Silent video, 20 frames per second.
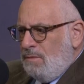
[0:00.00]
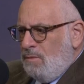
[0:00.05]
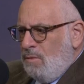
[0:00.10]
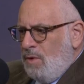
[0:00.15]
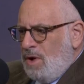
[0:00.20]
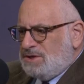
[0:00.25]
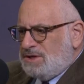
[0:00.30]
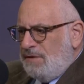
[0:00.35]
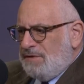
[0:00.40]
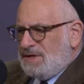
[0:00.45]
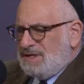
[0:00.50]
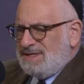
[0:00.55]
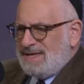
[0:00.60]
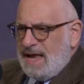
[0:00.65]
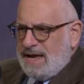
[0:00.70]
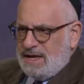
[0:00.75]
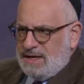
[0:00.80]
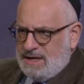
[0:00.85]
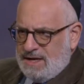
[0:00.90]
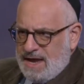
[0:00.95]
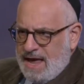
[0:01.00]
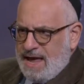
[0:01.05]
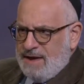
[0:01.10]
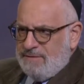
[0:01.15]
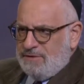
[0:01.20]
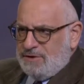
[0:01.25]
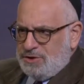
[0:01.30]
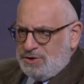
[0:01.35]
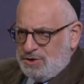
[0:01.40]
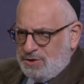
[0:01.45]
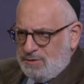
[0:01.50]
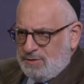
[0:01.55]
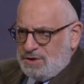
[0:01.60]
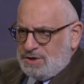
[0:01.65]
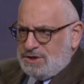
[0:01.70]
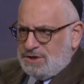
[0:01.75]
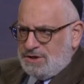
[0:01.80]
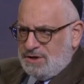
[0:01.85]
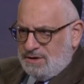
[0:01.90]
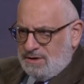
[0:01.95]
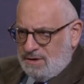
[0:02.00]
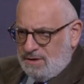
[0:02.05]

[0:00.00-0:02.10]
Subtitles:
was on the second day of the Jewish.